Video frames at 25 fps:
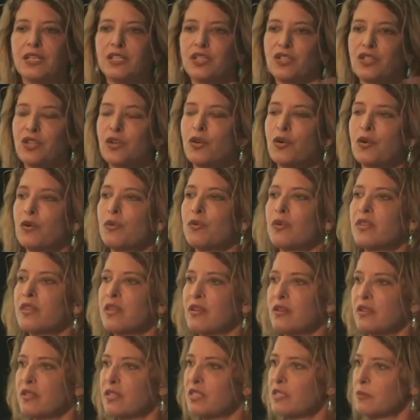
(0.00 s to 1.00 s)
and so
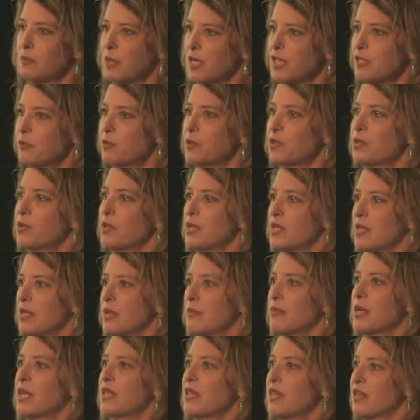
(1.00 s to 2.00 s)
there's space between
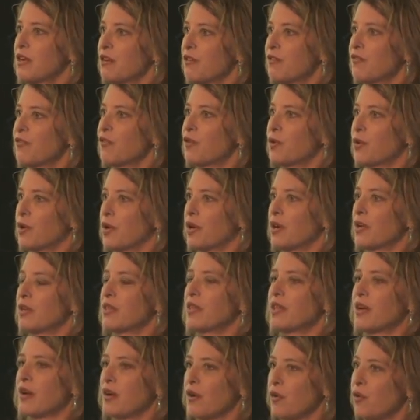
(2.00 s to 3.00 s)
them, and therefore
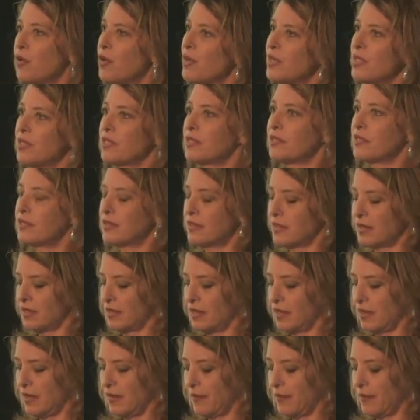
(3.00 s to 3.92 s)
they're oils.